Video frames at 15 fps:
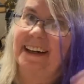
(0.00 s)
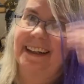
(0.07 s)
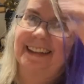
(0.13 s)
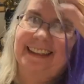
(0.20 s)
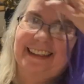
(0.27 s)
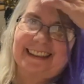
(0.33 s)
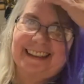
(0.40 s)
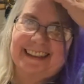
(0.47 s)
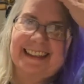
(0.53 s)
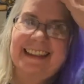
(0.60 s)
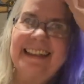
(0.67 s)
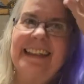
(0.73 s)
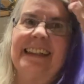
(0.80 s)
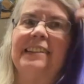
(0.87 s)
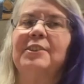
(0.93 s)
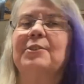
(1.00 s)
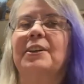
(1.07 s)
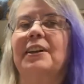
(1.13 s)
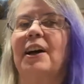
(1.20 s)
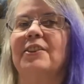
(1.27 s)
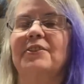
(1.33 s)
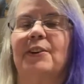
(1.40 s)
Because you
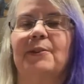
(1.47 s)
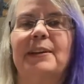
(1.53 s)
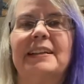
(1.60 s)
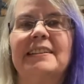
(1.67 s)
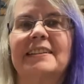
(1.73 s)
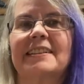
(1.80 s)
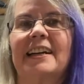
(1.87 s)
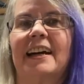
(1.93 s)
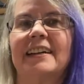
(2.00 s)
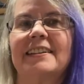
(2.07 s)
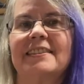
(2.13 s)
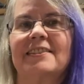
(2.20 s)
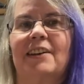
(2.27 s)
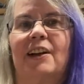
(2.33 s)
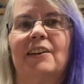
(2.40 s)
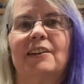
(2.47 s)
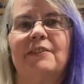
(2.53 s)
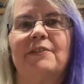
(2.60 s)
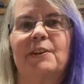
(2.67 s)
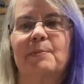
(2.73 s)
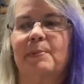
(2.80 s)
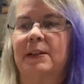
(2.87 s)
can also entice all
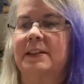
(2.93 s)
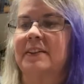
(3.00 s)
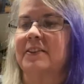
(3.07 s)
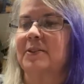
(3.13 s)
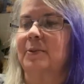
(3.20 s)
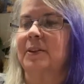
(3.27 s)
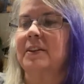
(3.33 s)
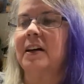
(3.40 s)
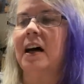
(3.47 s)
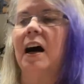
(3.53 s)
of your players with,